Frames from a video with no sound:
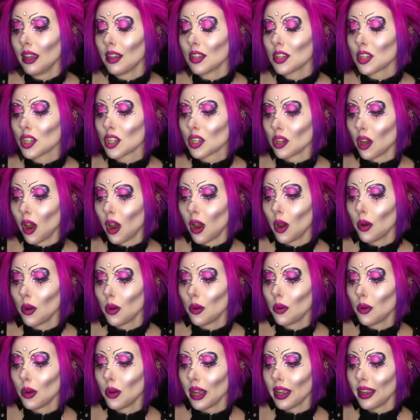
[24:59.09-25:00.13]

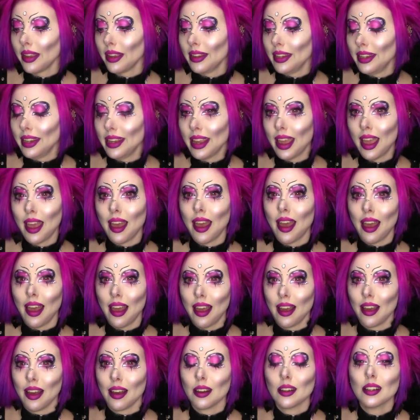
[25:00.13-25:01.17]
so
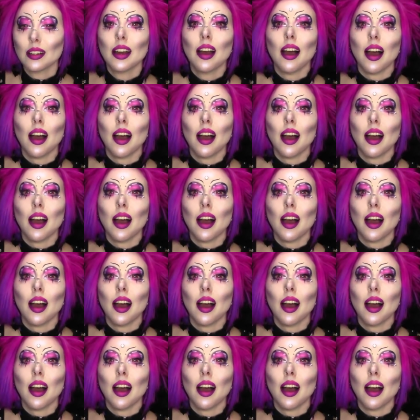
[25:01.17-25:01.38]
yeah,